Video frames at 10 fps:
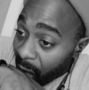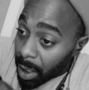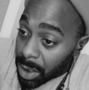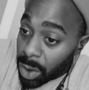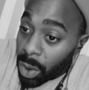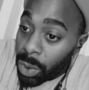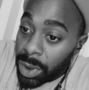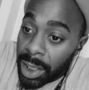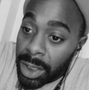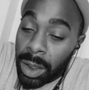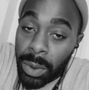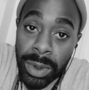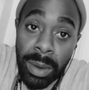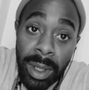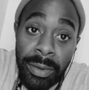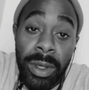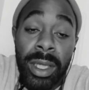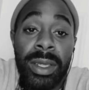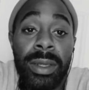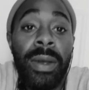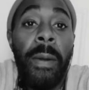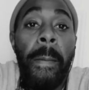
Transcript: I like to hold things close to my vest.